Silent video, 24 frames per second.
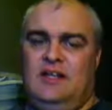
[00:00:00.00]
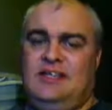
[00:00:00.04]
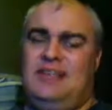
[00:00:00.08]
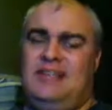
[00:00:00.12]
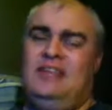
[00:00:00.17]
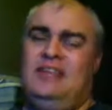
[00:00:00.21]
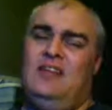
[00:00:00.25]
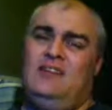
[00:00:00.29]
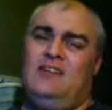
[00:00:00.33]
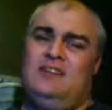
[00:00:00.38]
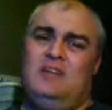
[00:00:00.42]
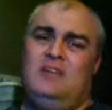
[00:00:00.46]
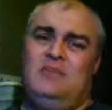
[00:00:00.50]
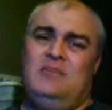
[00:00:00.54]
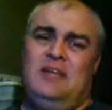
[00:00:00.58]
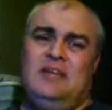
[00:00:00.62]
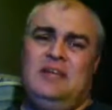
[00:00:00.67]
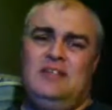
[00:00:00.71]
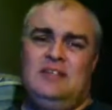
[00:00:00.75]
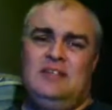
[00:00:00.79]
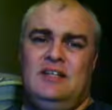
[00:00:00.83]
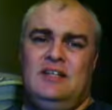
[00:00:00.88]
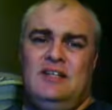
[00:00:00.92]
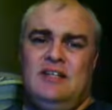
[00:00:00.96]
That'll all come
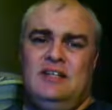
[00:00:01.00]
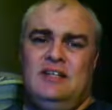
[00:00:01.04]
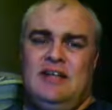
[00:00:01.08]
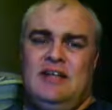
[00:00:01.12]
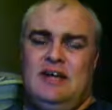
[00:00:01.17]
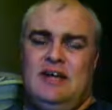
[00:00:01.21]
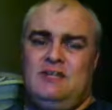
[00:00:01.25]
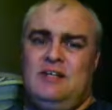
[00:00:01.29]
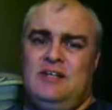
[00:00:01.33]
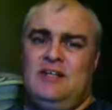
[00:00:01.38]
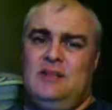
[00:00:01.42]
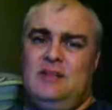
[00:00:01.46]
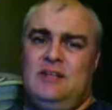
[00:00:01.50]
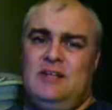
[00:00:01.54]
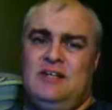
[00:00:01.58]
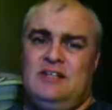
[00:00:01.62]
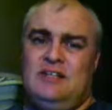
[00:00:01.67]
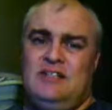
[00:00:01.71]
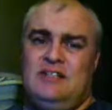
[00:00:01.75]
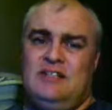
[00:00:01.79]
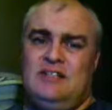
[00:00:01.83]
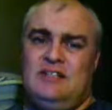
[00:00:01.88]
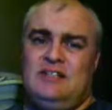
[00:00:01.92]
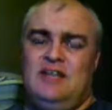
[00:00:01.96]
later, after I get
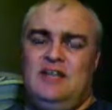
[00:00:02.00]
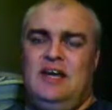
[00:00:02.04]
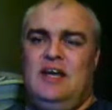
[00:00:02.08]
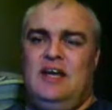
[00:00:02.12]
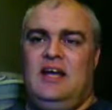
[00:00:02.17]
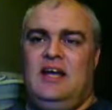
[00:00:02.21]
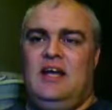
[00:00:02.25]
better at this.